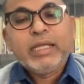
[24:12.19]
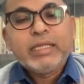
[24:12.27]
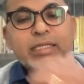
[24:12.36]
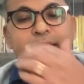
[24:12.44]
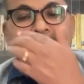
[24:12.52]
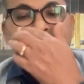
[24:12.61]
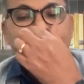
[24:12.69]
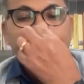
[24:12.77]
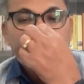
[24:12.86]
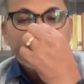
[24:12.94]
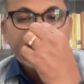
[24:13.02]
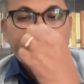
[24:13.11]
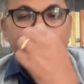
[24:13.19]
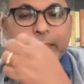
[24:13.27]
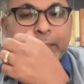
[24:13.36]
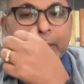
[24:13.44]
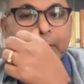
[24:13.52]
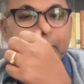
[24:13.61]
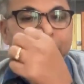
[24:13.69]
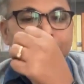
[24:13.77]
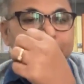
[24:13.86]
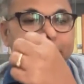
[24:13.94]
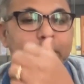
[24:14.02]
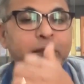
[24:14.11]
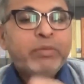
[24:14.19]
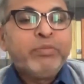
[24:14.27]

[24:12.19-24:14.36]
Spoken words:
The Satras, which